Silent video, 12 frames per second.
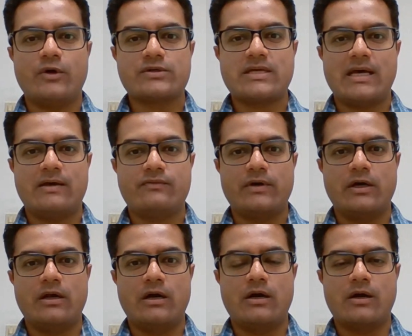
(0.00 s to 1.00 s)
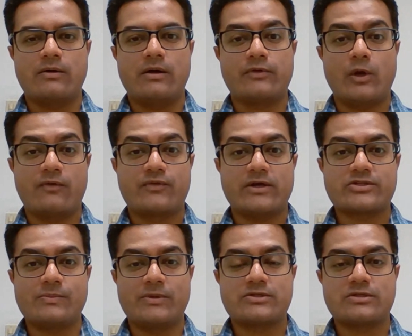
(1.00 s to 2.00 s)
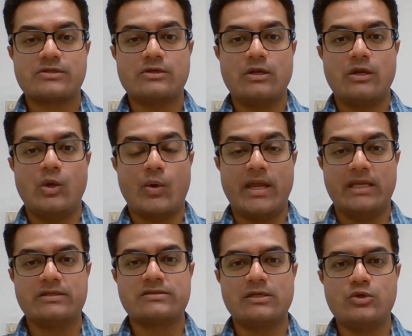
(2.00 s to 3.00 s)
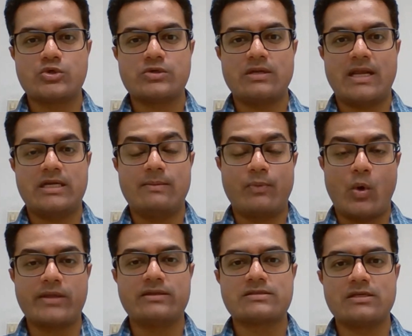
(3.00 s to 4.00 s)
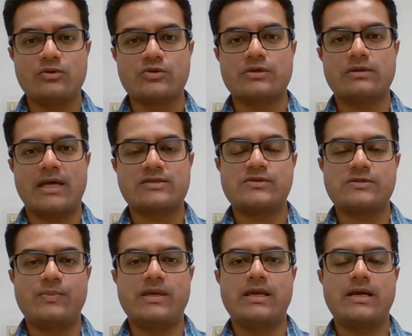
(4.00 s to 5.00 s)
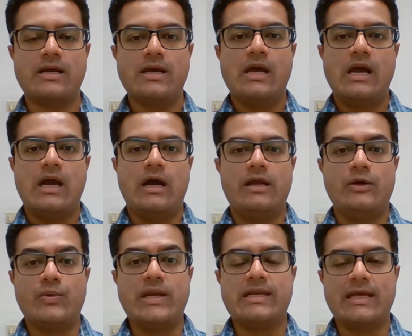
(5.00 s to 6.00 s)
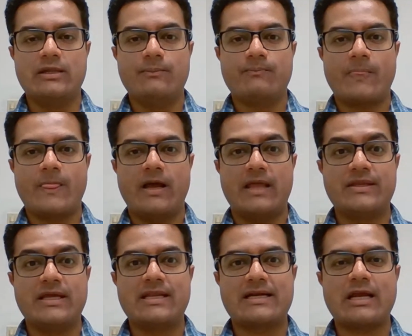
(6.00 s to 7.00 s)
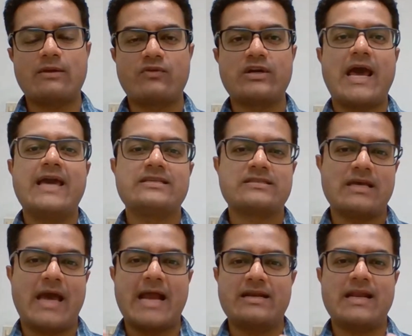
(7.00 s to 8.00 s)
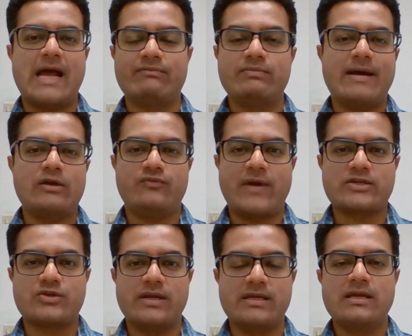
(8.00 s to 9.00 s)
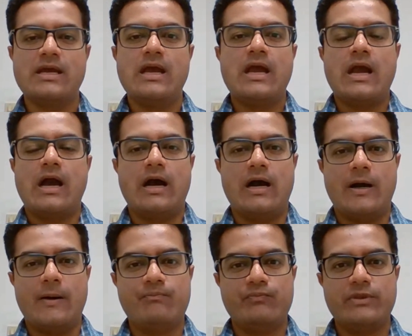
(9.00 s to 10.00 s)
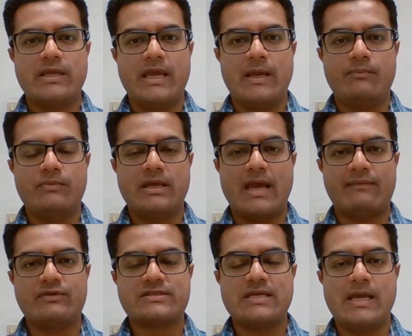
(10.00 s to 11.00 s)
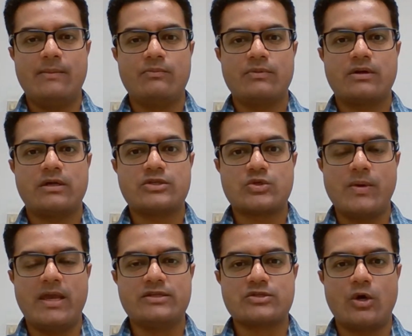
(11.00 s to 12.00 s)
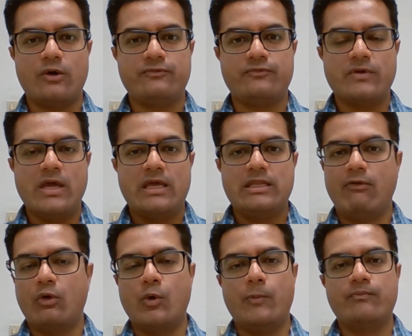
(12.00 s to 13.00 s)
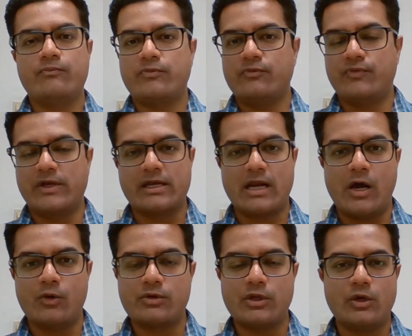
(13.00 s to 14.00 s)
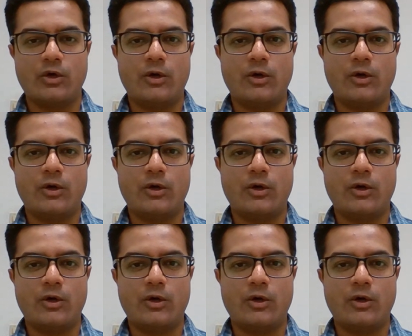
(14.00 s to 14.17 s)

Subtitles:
course, have a lot of customers looking at the solution and deploying the solution as we speak in retail. And then that kind of ties hand in hand with manufacturing. They have the same constraints of they want to figure out,